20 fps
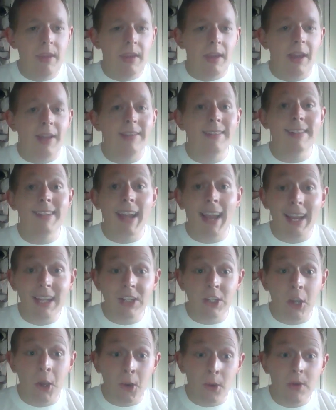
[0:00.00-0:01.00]
A side
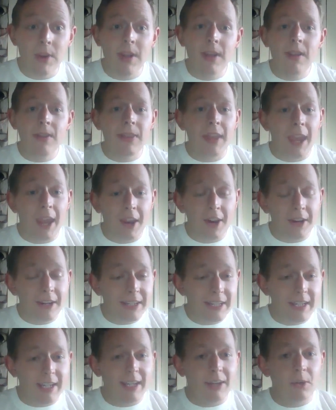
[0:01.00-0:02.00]
note, the
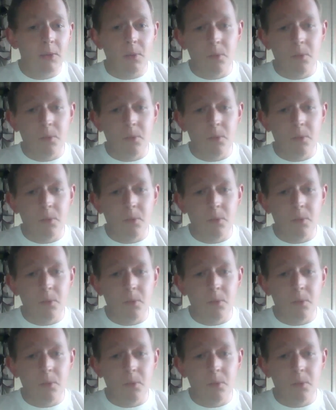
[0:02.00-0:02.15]
heretic